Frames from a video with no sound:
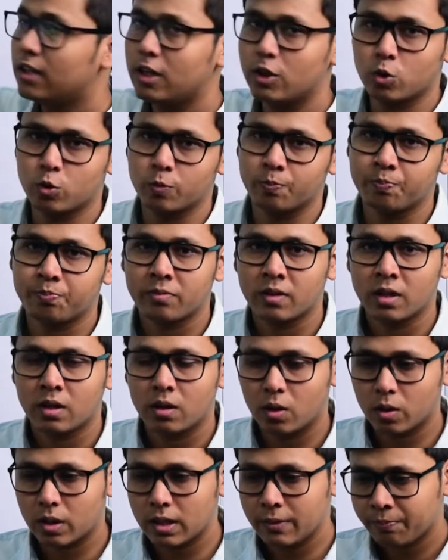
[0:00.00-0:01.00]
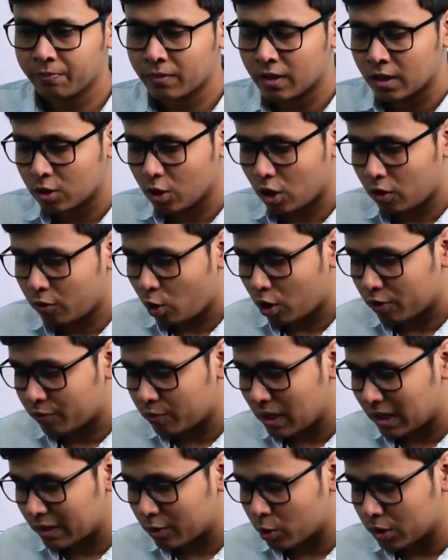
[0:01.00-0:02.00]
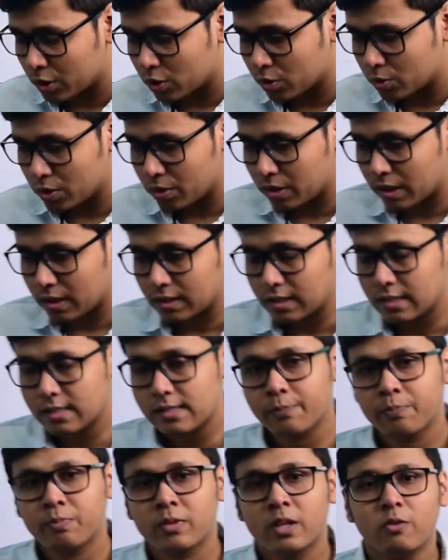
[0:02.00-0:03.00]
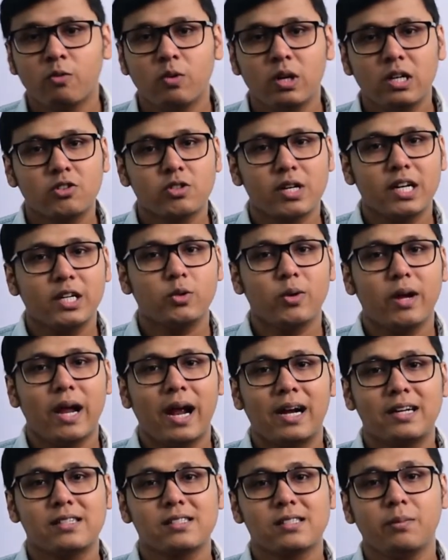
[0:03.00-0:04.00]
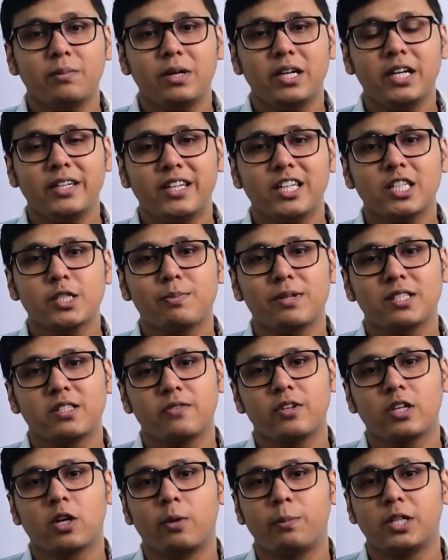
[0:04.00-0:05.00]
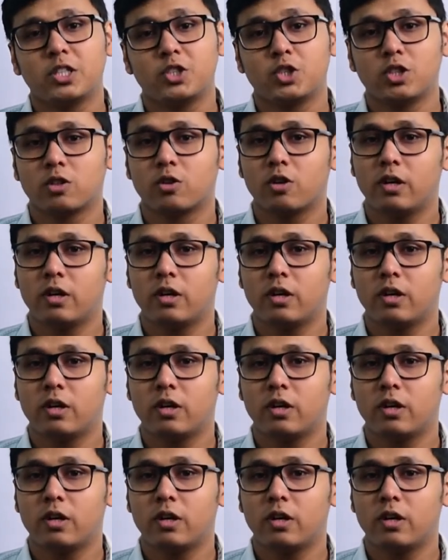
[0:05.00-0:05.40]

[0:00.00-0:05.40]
k two. Okay, now what we are going to do here is we'll try to add some interspecific competition